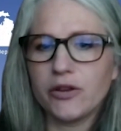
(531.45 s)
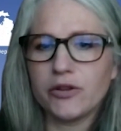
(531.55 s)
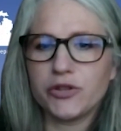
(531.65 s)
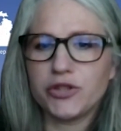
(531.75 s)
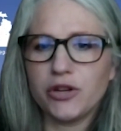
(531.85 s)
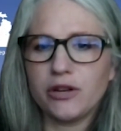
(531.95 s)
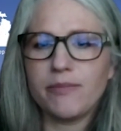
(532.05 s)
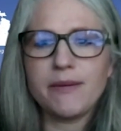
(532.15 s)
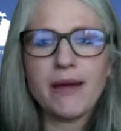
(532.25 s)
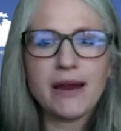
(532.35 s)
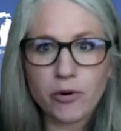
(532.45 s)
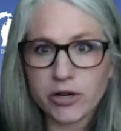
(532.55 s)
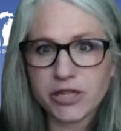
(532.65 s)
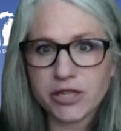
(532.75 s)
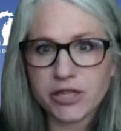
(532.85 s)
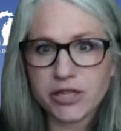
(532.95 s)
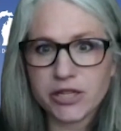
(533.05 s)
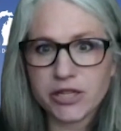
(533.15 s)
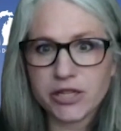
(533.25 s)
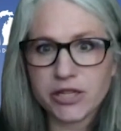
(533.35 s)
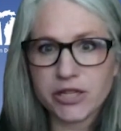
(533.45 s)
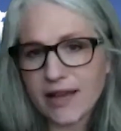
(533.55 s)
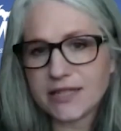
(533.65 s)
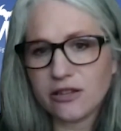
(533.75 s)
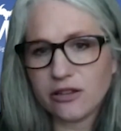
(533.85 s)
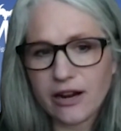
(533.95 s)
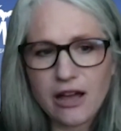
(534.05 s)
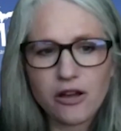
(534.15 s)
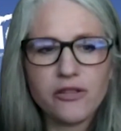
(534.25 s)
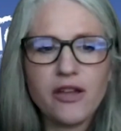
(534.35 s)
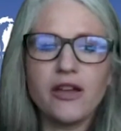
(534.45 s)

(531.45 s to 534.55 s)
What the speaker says: should be paying more attention to your cardiovascular health.